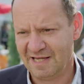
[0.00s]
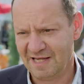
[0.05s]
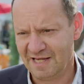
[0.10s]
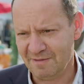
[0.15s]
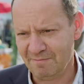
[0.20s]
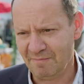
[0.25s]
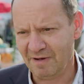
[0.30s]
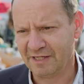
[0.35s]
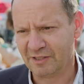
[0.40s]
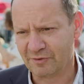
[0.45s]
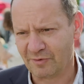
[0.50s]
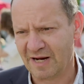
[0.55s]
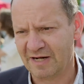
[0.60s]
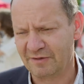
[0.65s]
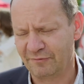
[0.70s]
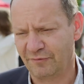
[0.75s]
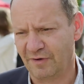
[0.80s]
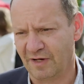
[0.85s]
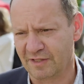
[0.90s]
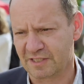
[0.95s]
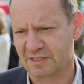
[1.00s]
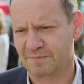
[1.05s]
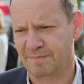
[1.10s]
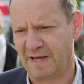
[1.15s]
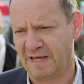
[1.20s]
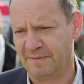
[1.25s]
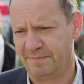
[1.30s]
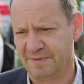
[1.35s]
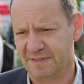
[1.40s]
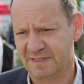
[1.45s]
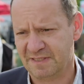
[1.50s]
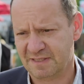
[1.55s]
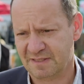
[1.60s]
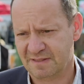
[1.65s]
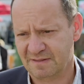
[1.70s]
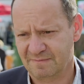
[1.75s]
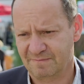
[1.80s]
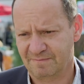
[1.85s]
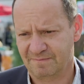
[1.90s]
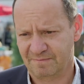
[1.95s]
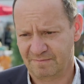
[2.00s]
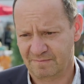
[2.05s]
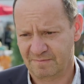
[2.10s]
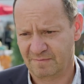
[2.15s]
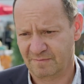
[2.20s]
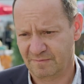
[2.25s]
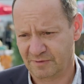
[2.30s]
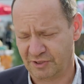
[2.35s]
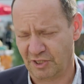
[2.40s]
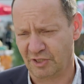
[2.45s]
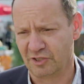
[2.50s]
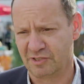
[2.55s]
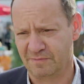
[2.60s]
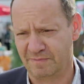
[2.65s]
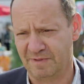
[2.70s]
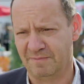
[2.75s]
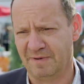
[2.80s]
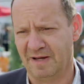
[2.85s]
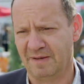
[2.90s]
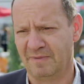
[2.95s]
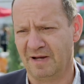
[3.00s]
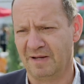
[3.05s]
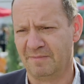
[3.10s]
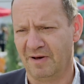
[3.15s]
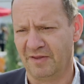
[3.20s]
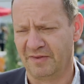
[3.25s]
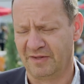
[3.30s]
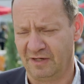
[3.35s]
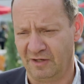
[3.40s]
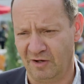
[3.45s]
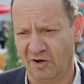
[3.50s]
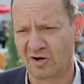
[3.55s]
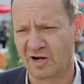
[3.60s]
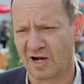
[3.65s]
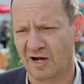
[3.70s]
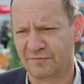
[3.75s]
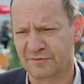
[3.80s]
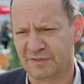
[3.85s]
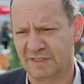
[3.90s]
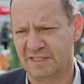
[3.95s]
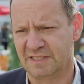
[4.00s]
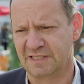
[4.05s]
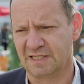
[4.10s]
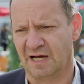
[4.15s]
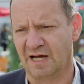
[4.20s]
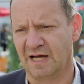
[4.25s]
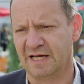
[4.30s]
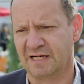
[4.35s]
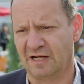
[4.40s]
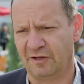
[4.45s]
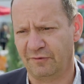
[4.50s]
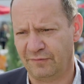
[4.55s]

In my grandfather's papers, shown to me by my mother long after he died, I